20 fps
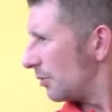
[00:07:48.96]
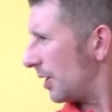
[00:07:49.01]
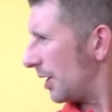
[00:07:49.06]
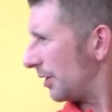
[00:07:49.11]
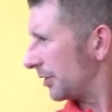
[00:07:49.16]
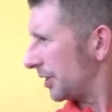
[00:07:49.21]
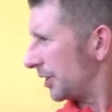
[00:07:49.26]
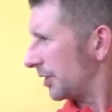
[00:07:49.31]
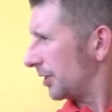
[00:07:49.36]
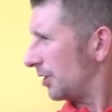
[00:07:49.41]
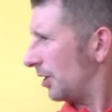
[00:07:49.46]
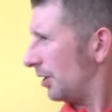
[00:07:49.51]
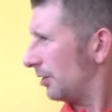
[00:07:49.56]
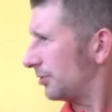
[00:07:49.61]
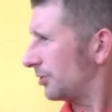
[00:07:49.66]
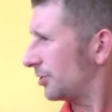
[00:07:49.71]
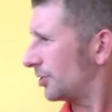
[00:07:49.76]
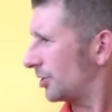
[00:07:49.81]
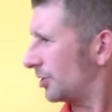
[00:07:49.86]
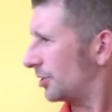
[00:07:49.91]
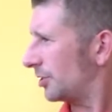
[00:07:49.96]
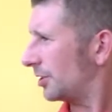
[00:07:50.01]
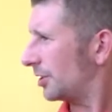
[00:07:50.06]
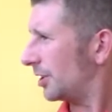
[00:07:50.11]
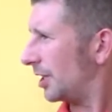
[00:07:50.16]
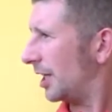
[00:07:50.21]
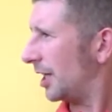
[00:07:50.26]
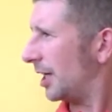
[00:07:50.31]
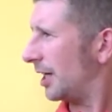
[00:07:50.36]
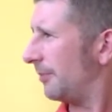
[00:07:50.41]
Well done, Goffs.
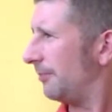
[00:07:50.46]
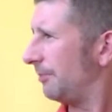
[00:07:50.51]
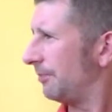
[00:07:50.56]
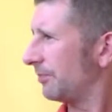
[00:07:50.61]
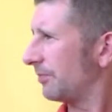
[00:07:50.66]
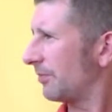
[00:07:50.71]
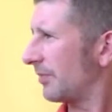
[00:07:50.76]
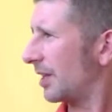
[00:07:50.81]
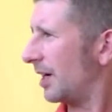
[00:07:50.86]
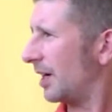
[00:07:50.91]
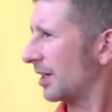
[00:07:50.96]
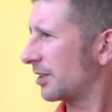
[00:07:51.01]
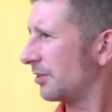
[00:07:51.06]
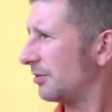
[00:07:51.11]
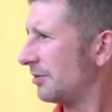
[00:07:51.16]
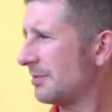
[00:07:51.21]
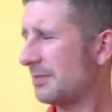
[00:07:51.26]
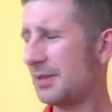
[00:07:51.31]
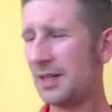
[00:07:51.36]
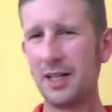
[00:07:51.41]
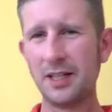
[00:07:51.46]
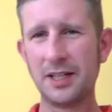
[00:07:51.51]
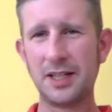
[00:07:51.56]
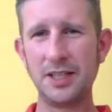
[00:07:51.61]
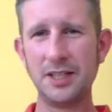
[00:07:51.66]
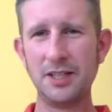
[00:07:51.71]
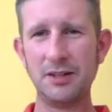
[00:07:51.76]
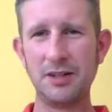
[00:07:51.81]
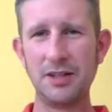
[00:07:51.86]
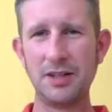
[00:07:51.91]
I can remember
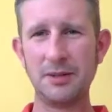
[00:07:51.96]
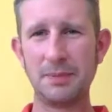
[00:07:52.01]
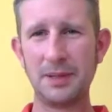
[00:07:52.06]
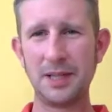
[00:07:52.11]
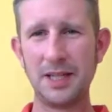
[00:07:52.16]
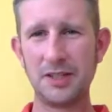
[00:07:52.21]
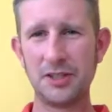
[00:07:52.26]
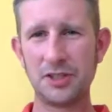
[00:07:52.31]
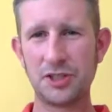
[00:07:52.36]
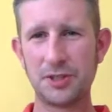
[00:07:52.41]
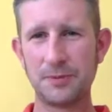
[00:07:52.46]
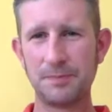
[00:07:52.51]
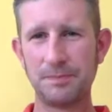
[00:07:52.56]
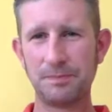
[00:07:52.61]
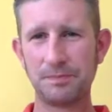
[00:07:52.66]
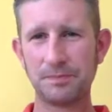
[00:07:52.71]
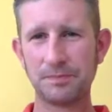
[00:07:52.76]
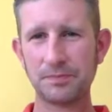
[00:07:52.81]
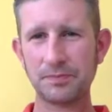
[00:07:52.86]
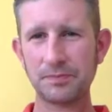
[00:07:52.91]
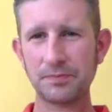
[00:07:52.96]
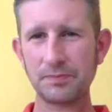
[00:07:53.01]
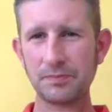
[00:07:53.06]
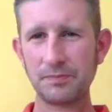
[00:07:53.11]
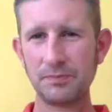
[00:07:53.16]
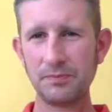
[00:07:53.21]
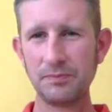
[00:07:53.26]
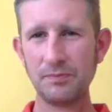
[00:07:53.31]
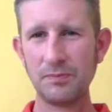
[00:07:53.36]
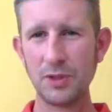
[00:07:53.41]
liking your other beers,
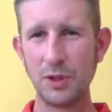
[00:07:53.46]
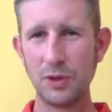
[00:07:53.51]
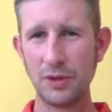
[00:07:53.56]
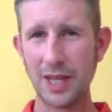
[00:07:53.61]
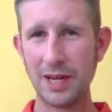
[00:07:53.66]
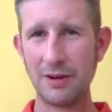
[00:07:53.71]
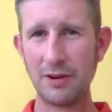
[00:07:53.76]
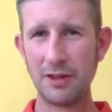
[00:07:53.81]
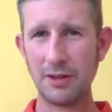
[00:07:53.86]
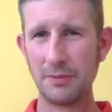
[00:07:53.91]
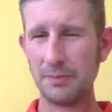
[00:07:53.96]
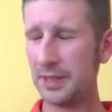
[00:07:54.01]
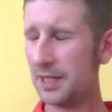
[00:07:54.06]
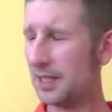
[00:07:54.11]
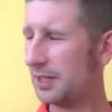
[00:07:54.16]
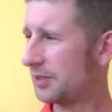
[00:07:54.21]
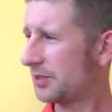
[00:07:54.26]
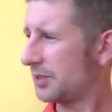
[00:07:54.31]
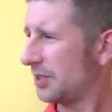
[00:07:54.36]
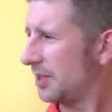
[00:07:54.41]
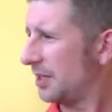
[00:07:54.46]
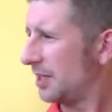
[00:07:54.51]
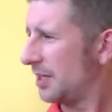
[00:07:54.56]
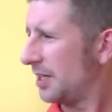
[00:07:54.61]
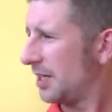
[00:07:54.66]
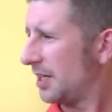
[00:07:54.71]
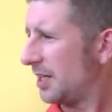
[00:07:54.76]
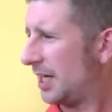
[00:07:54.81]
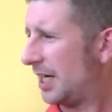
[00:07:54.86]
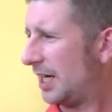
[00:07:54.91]
or their other beers,
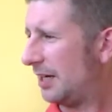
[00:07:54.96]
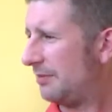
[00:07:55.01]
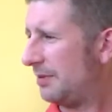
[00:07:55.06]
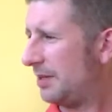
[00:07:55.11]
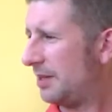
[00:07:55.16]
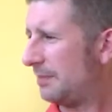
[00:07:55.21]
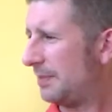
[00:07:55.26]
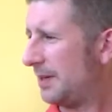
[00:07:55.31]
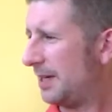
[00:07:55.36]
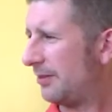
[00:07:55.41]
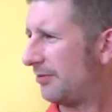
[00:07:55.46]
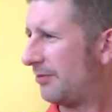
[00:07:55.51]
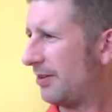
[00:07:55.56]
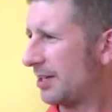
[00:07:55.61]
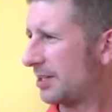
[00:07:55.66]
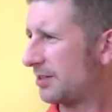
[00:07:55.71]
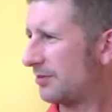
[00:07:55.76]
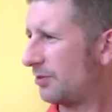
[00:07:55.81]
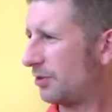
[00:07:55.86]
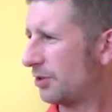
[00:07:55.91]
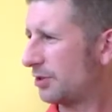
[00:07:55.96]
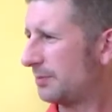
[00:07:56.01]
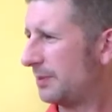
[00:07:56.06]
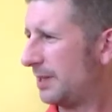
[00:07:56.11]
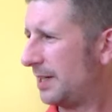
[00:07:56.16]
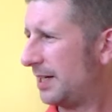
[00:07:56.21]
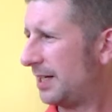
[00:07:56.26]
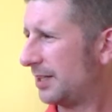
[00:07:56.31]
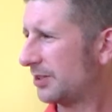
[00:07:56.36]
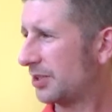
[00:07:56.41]
in the beer festivals,
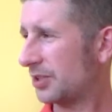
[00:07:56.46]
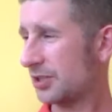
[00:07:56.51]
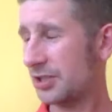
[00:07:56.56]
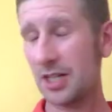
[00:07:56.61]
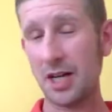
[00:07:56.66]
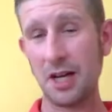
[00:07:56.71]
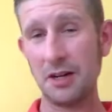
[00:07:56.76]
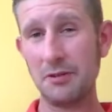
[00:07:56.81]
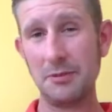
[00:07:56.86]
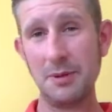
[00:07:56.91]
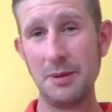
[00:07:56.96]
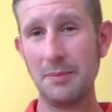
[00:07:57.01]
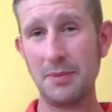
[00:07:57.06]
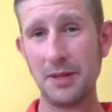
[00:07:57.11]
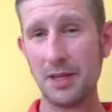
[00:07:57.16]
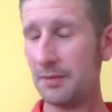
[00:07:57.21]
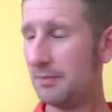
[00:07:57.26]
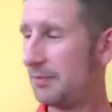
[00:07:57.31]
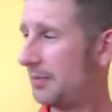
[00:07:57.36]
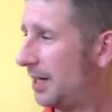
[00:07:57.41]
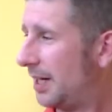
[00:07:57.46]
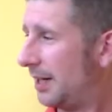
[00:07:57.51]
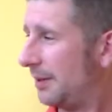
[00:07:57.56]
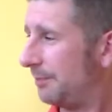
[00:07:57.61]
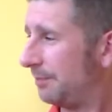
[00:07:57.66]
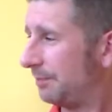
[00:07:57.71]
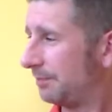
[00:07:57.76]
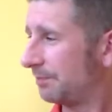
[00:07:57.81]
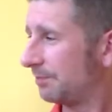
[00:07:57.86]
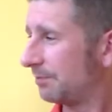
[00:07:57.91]
but I just can't remember
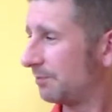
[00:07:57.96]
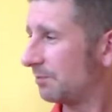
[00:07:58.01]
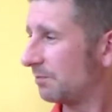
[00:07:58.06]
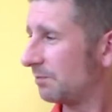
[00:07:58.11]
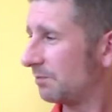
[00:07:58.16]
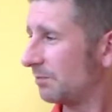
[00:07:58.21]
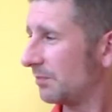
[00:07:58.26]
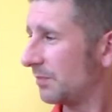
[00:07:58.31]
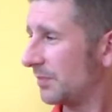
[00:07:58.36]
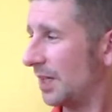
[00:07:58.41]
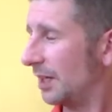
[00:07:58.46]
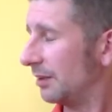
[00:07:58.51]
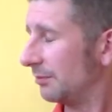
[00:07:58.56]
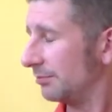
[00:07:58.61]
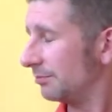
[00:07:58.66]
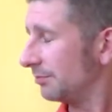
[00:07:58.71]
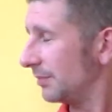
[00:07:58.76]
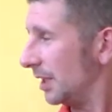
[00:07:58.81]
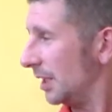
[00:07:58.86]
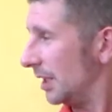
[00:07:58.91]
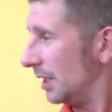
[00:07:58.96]
them.